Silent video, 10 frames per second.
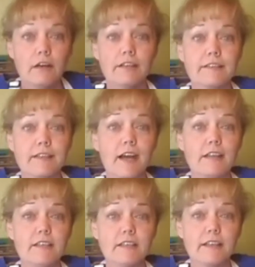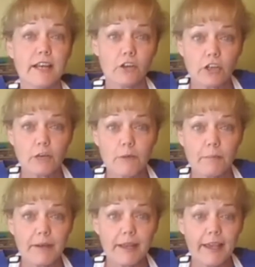Tanya, can I cook him up an
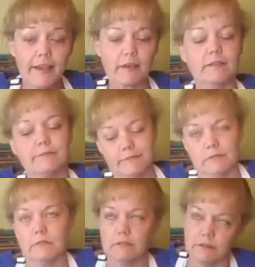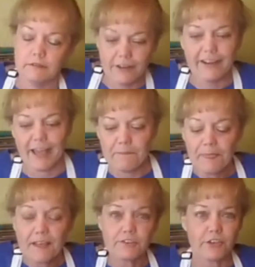egg? Okay,
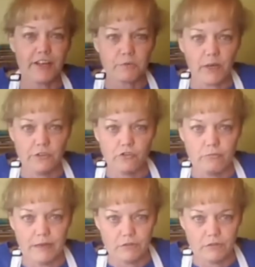so that's why he's 2 pounds